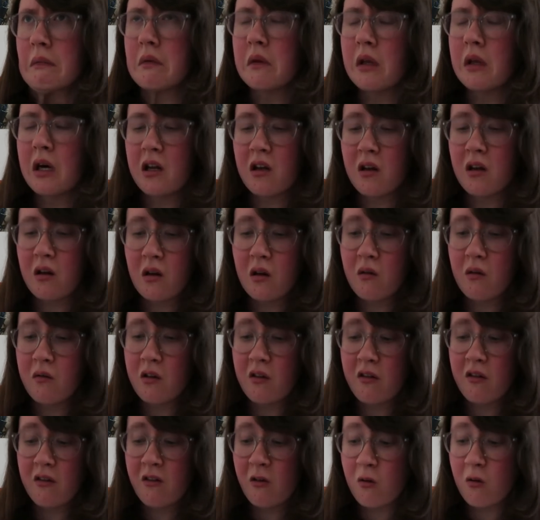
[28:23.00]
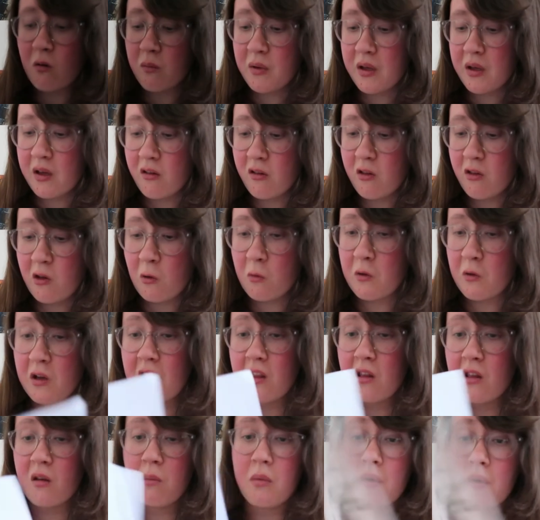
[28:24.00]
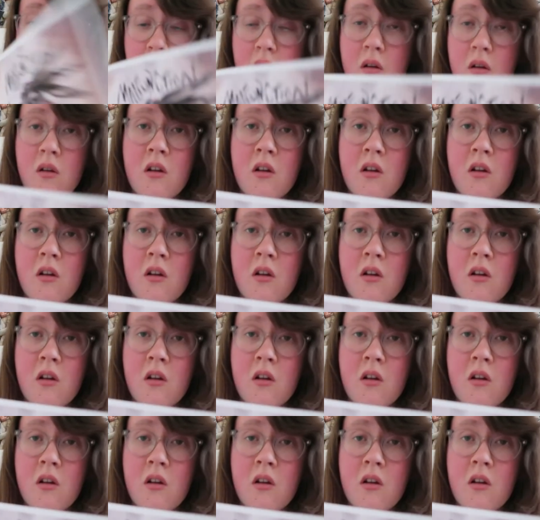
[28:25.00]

I don't know if it's still being sold either, but